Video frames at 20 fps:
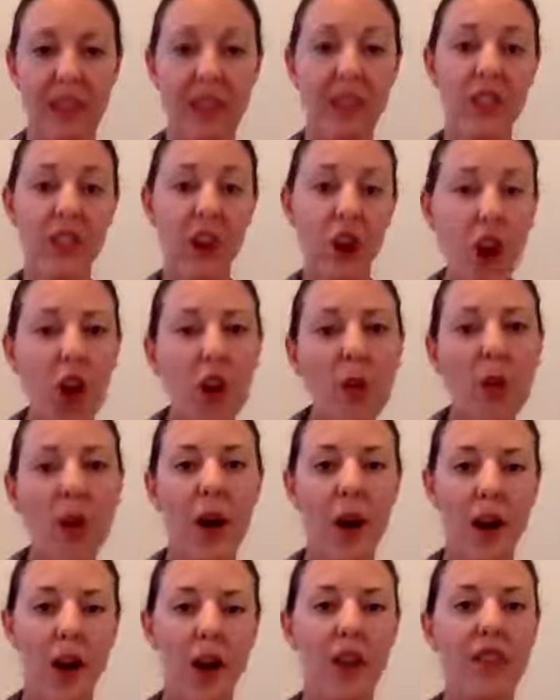It's all
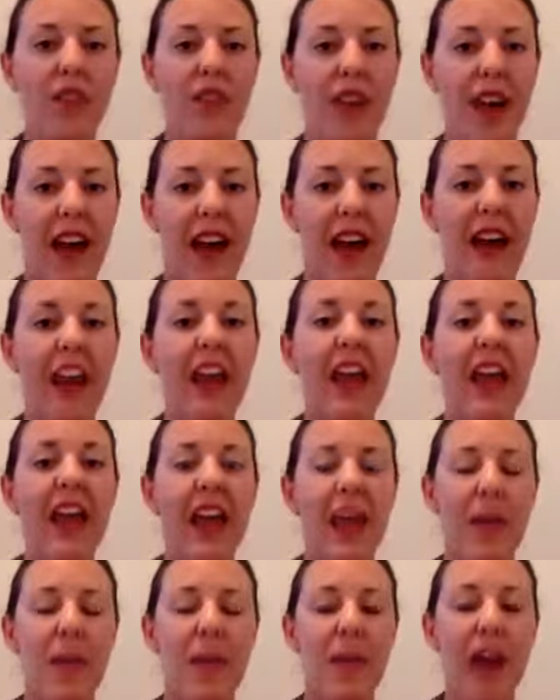part of that,
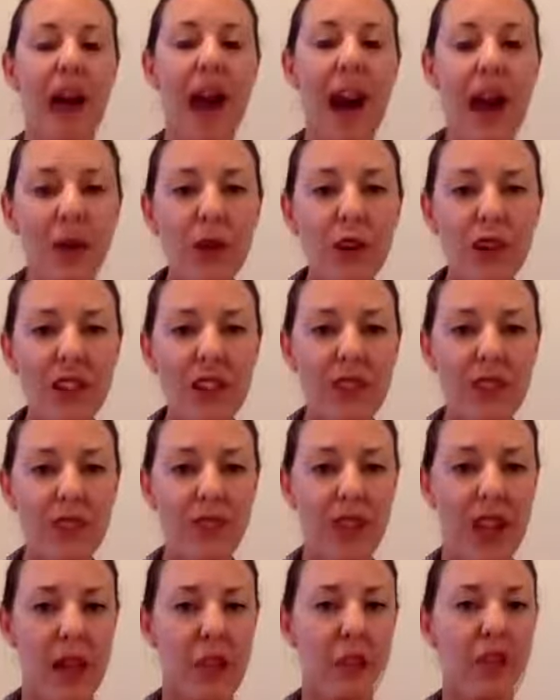empowering these
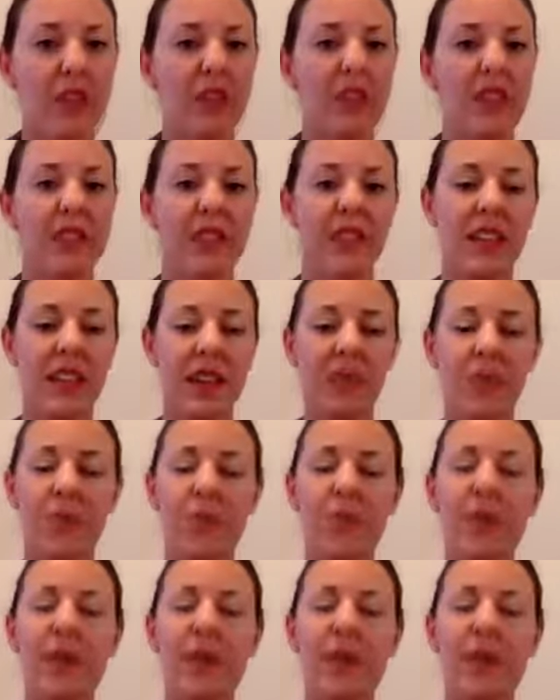families to take a